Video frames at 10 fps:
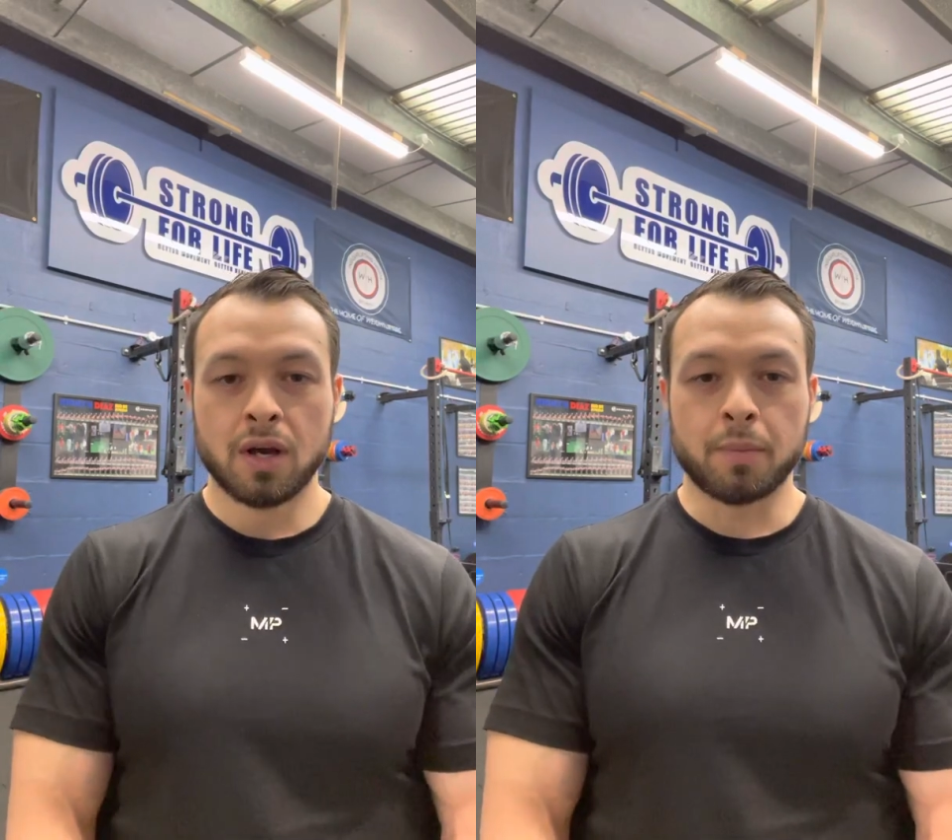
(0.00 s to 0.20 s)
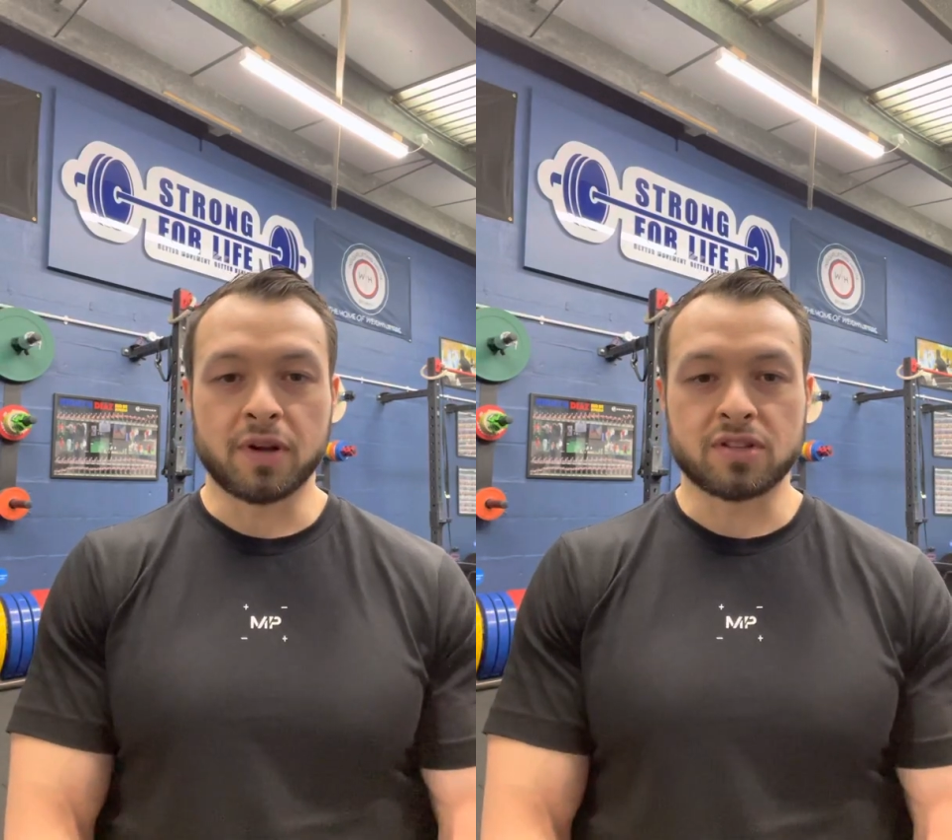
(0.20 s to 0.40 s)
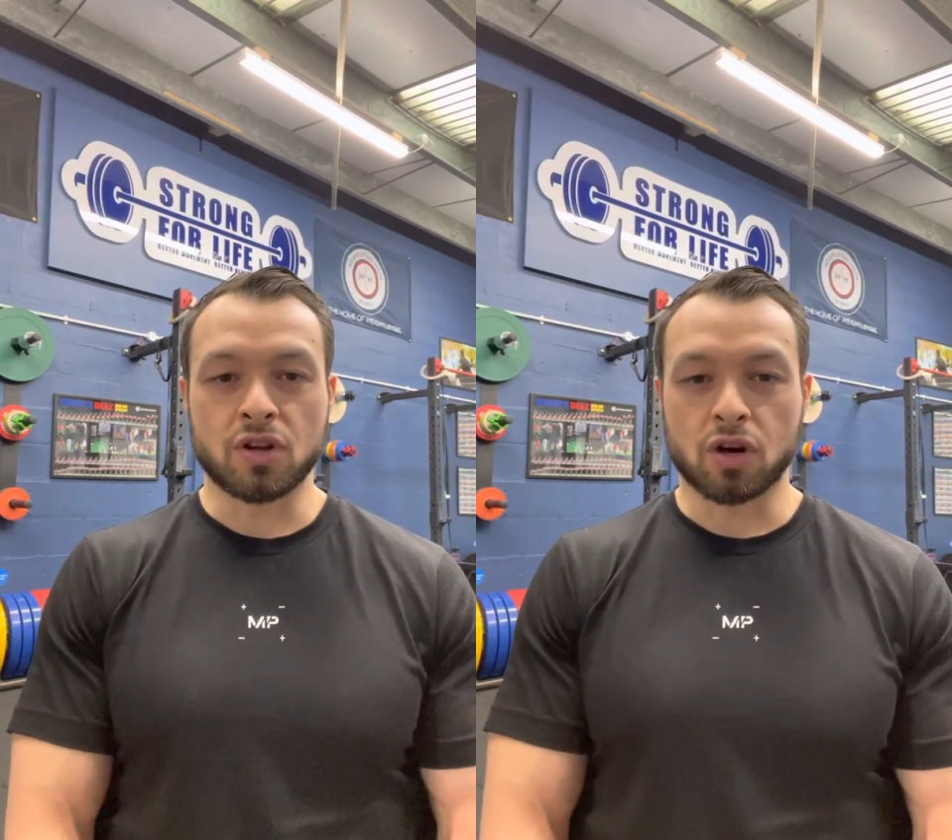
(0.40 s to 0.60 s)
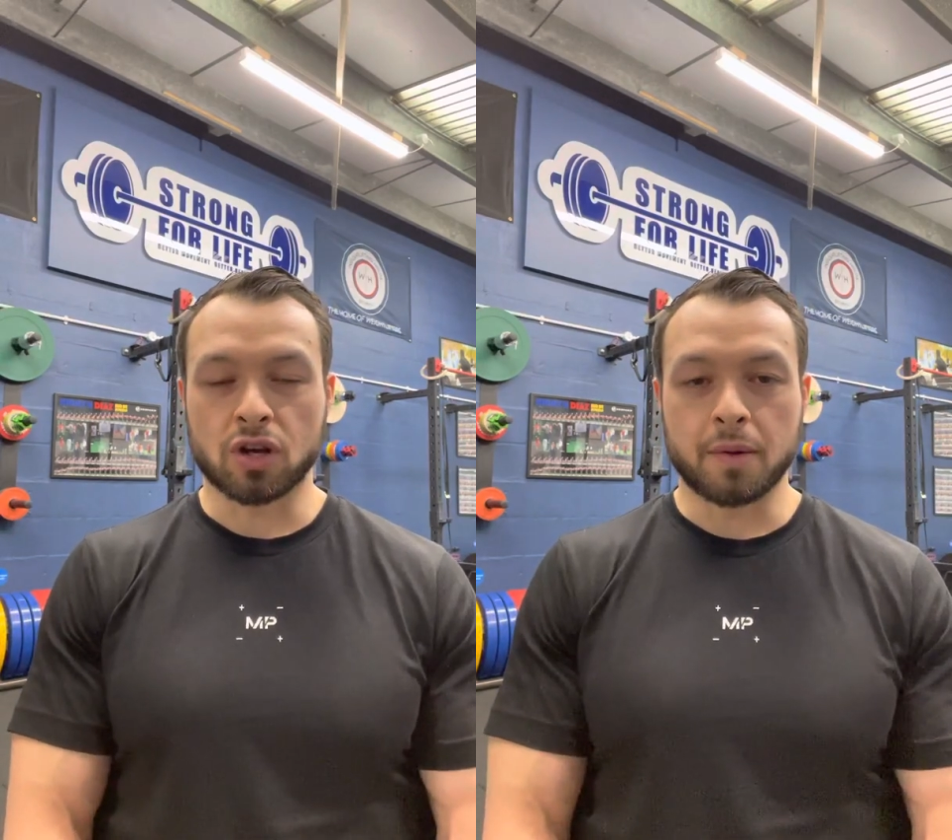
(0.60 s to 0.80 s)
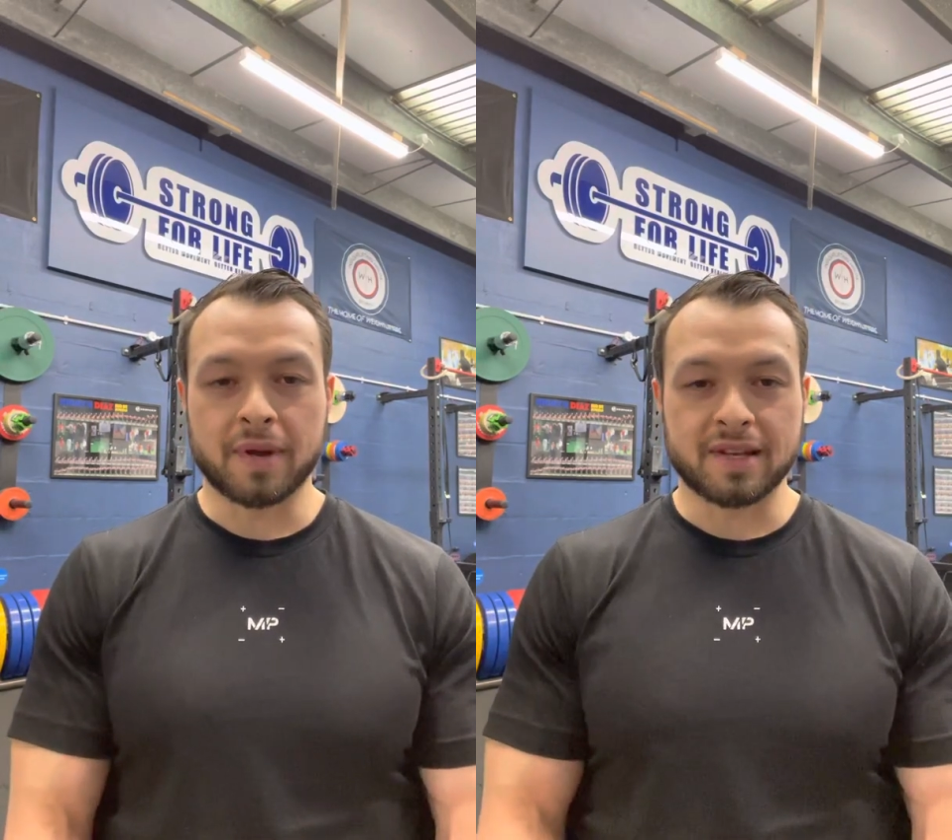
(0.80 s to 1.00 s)
but it's not
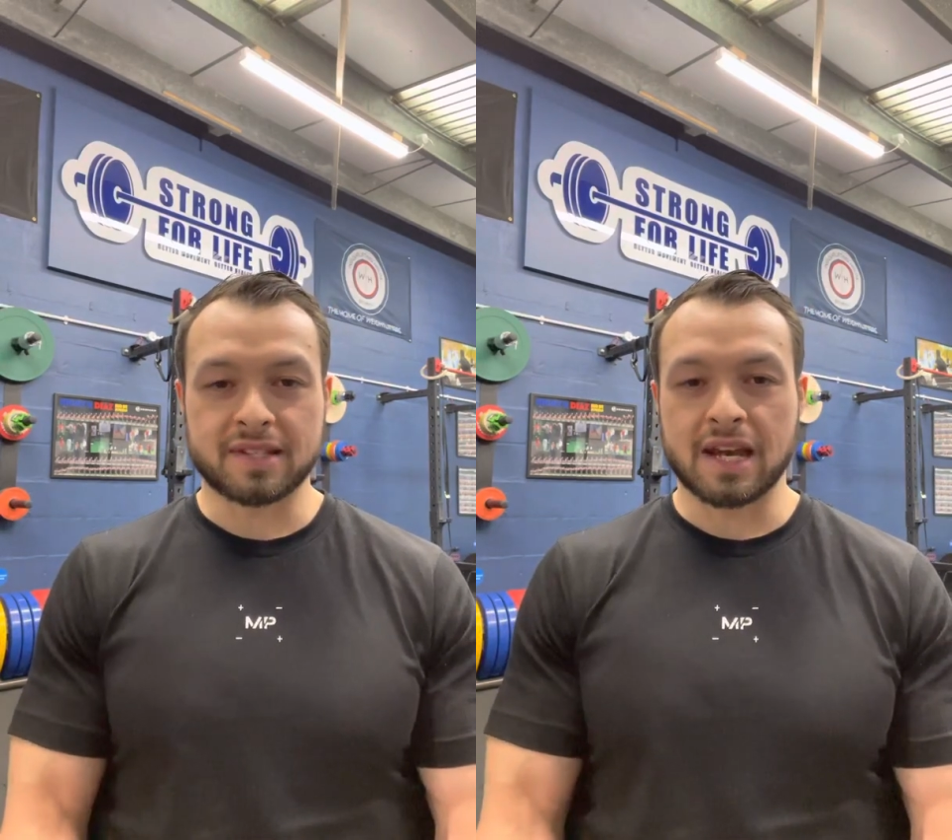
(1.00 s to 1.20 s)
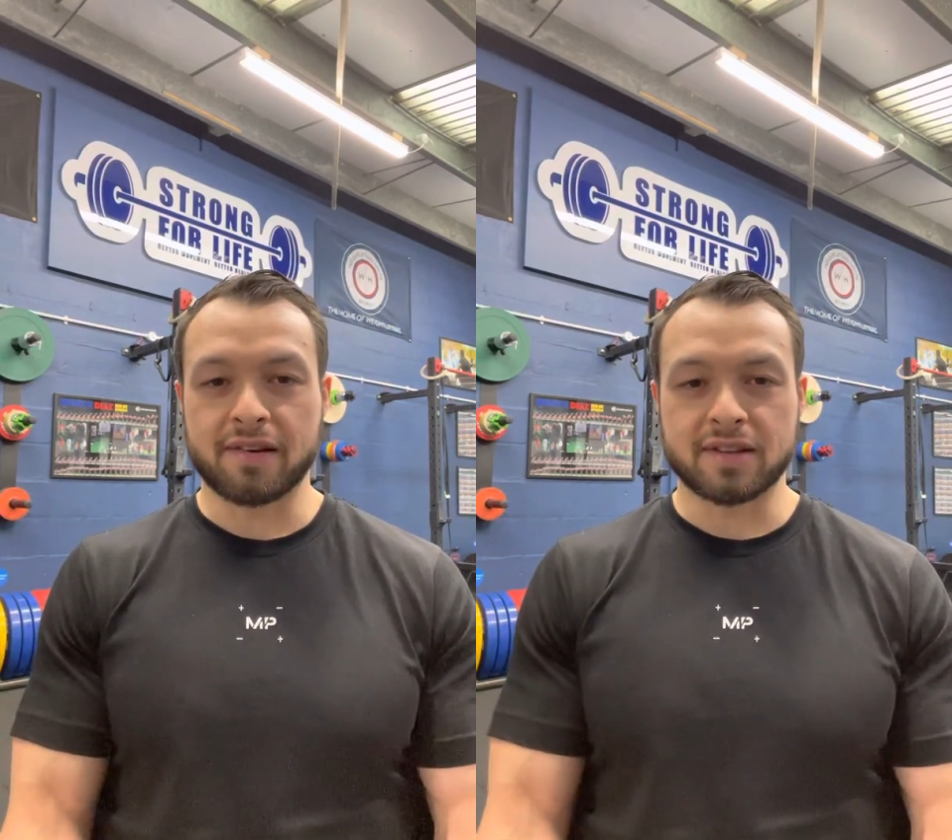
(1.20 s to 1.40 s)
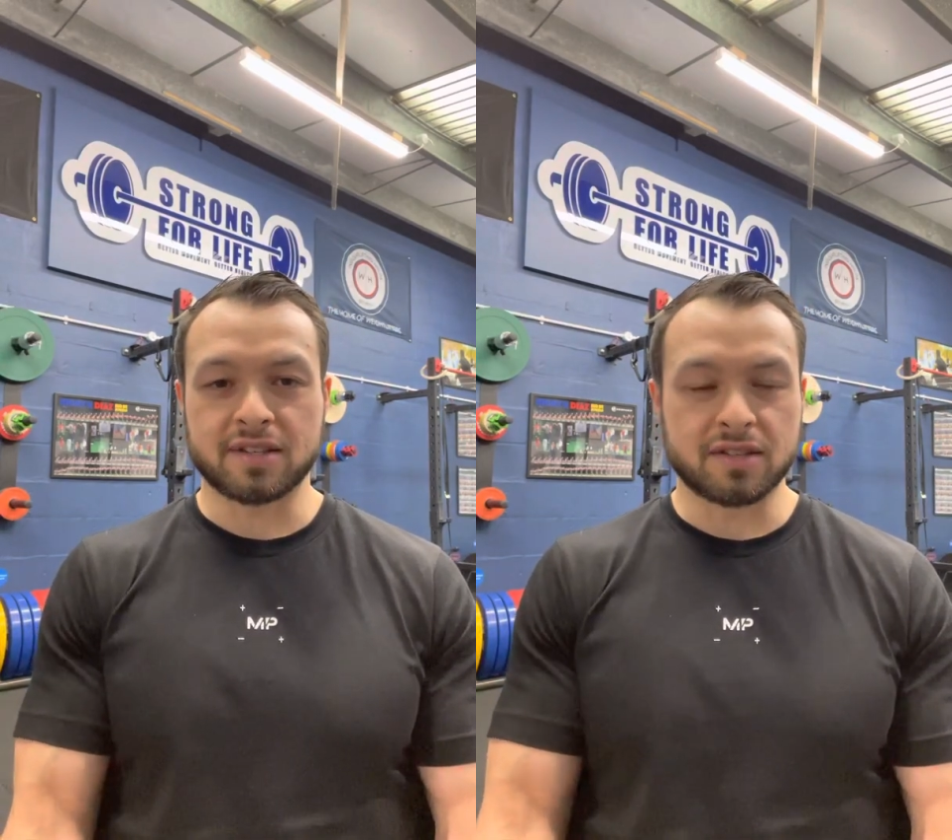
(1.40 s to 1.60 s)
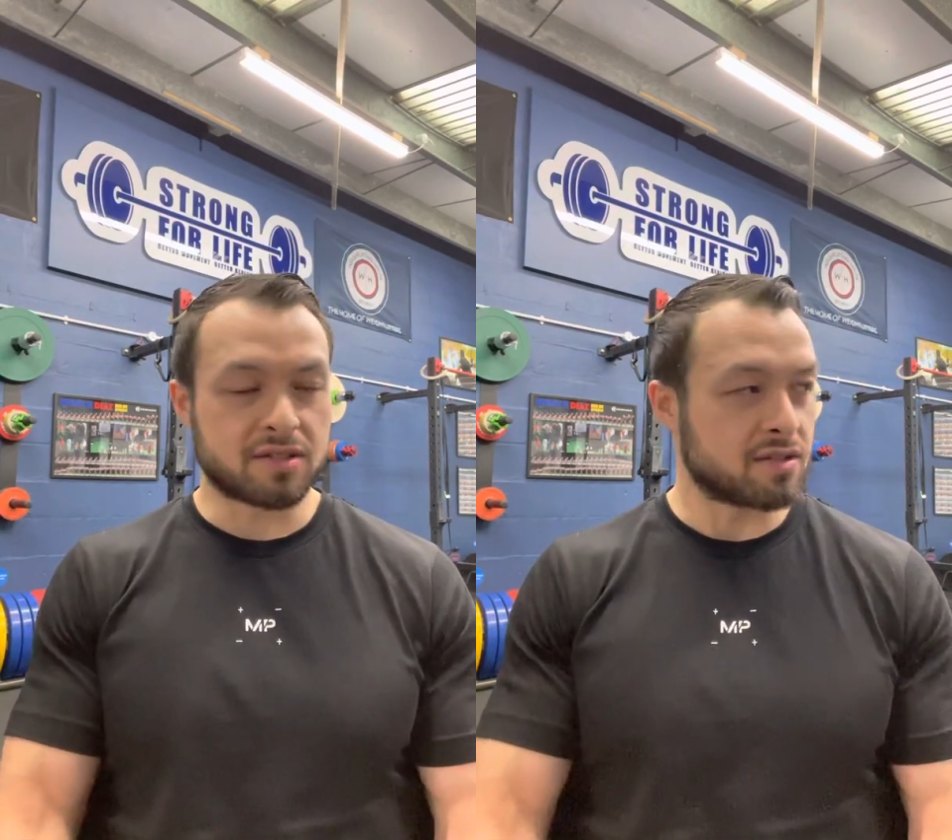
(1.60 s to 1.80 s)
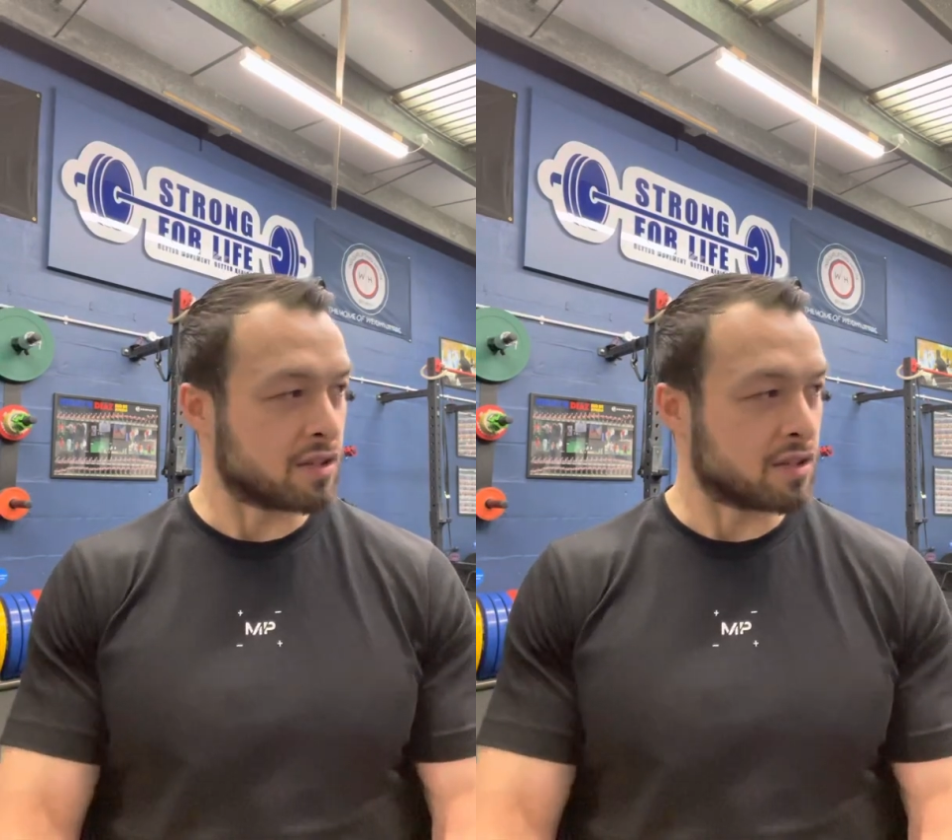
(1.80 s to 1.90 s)
going to be as serious as,